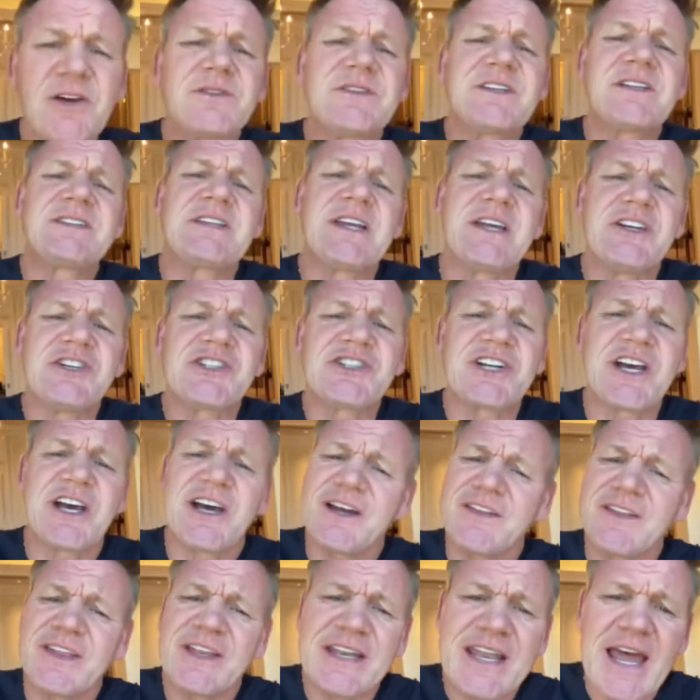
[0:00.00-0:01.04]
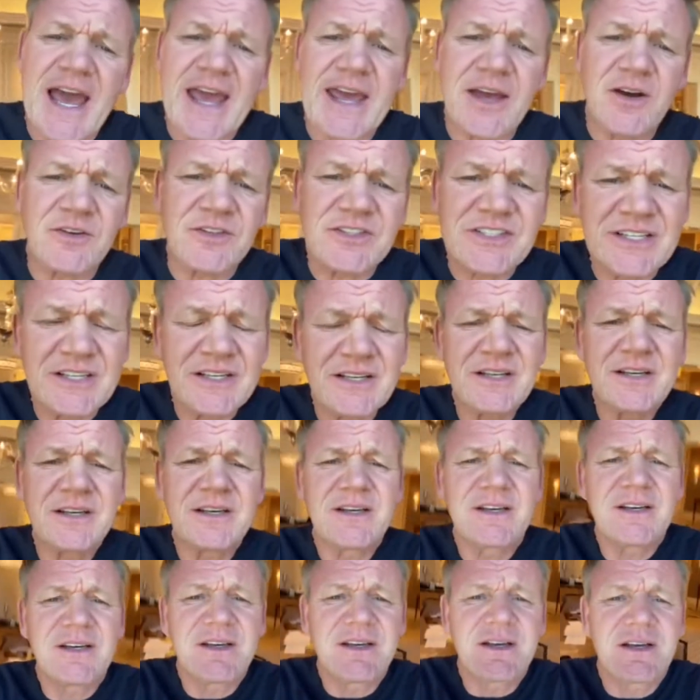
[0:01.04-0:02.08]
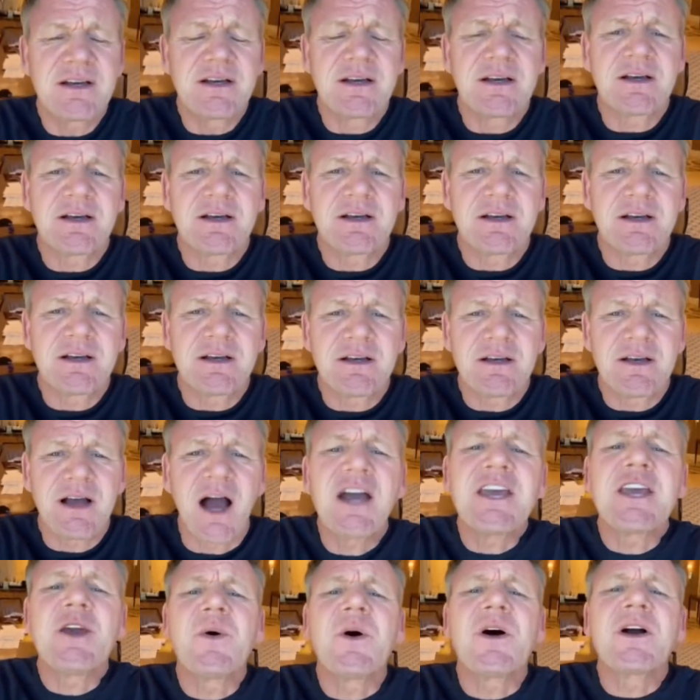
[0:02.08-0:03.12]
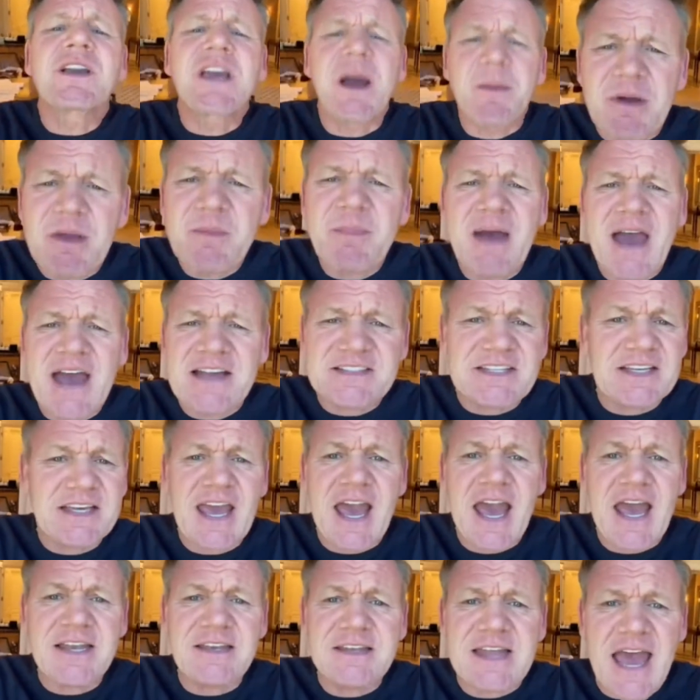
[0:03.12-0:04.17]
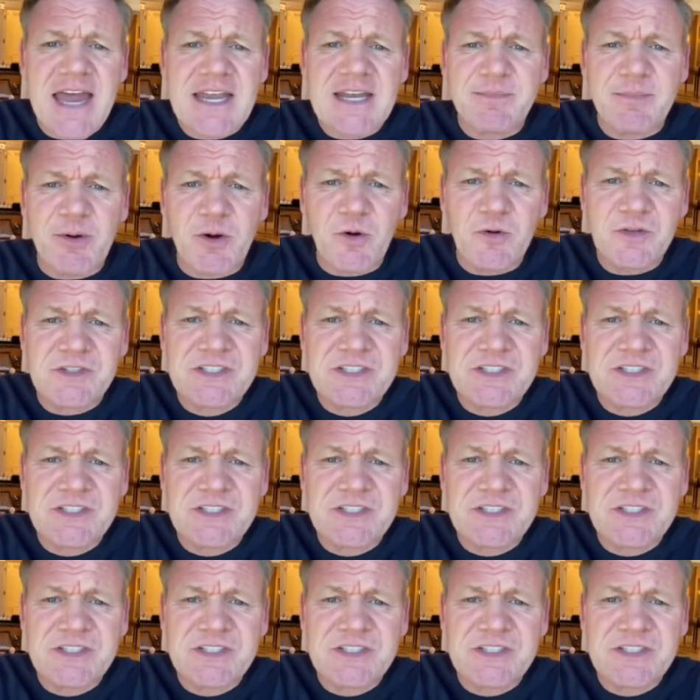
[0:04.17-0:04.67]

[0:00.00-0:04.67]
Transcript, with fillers: the T-shirt, the nails. Fruity flavor. Are you on gummy bears again? Edibles.